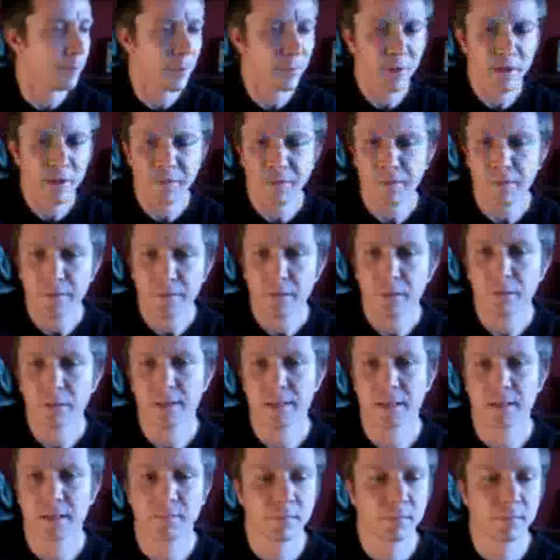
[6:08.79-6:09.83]

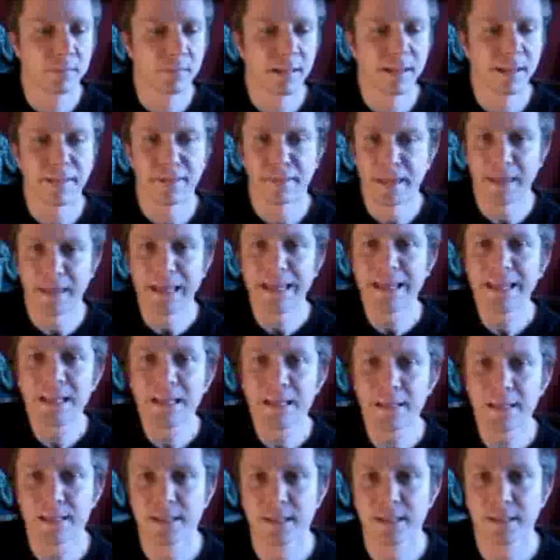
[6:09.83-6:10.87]
peripherals,
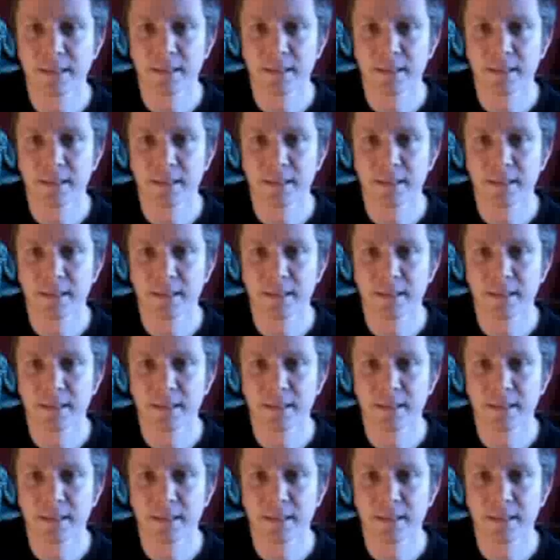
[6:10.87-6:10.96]
things